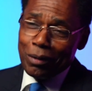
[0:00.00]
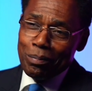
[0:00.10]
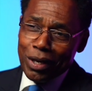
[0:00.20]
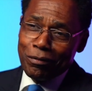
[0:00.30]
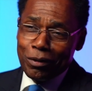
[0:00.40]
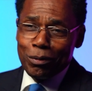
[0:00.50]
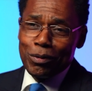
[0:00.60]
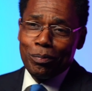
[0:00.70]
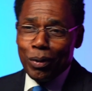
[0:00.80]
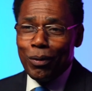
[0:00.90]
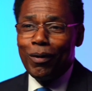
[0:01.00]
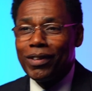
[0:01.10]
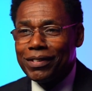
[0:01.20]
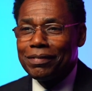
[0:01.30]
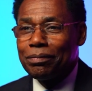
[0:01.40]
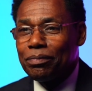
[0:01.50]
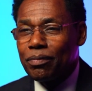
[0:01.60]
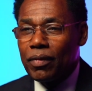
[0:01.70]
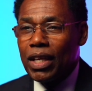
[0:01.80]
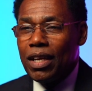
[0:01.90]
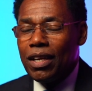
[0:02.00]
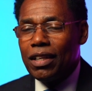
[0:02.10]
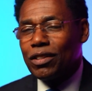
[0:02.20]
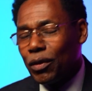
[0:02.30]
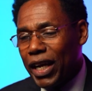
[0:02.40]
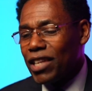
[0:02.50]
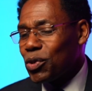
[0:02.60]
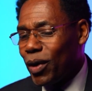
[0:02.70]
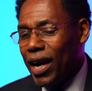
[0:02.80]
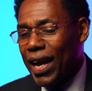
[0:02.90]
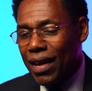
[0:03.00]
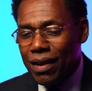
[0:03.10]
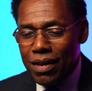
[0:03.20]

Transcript: Bedford was born. And so that's why I